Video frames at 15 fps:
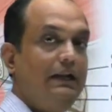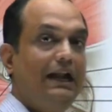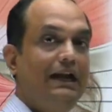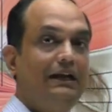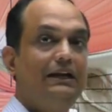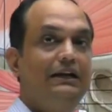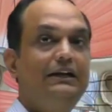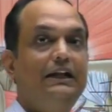the
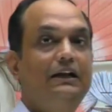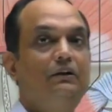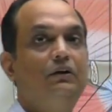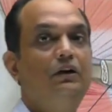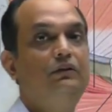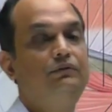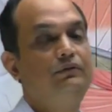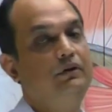lateral
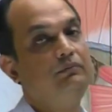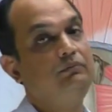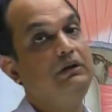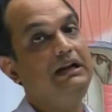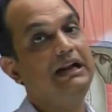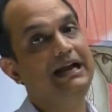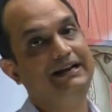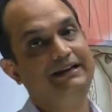pterygoid from
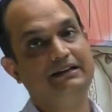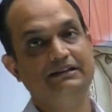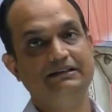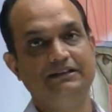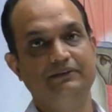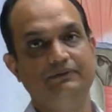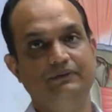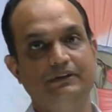lateral
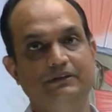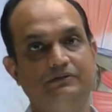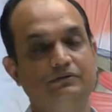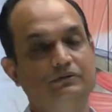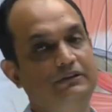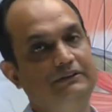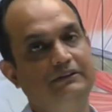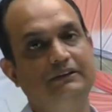surface.
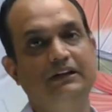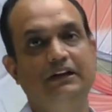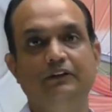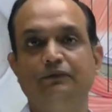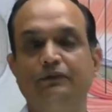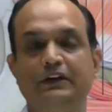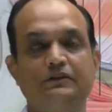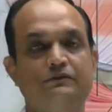So this is the
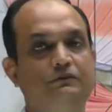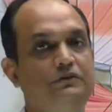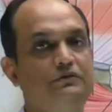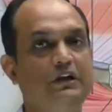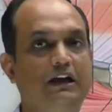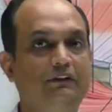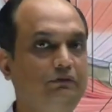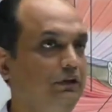difference which
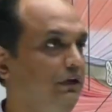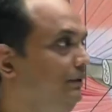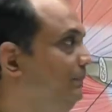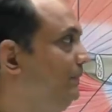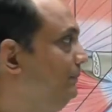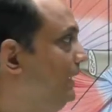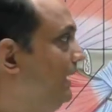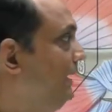you have to keep
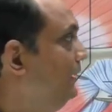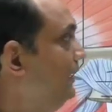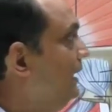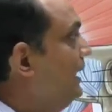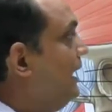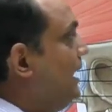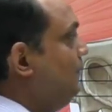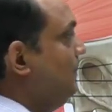in mind
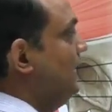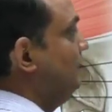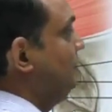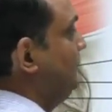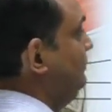apart